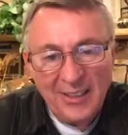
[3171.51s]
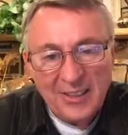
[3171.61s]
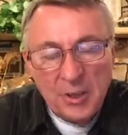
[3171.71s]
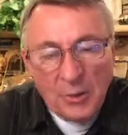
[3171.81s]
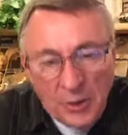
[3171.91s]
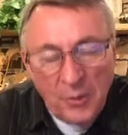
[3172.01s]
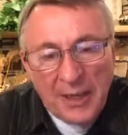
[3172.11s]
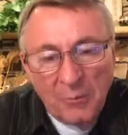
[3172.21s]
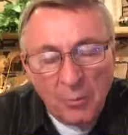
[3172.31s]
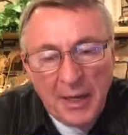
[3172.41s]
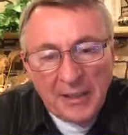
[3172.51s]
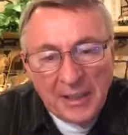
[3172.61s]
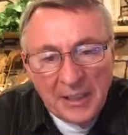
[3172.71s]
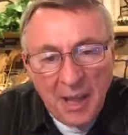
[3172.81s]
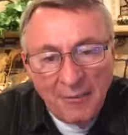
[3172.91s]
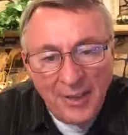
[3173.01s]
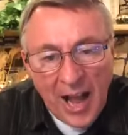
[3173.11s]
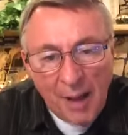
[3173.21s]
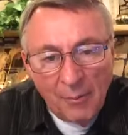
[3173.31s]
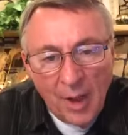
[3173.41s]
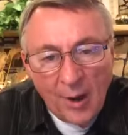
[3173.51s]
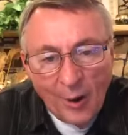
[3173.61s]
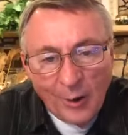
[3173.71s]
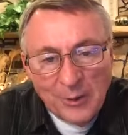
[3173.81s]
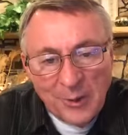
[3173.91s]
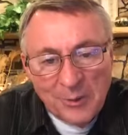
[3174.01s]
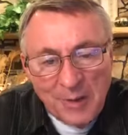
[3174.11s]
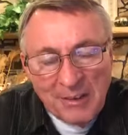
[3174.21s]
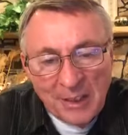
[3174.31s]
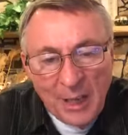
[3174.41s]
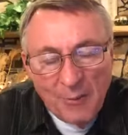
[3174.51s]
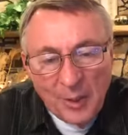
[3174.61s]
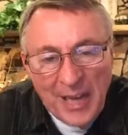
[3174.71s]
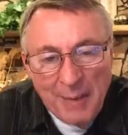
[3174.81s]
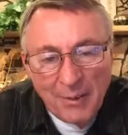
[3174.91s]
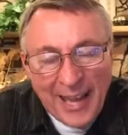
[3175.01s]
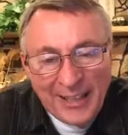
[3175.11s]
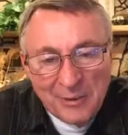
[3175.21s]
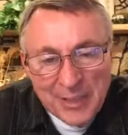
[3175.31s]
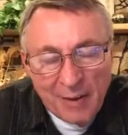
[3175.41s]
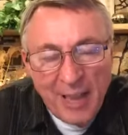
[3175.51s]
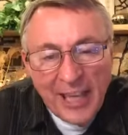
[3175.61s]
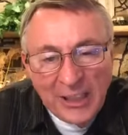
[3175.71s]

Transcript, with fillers: So you can really love God with all your heart, soul, and strength, and love your neighbor like yourself.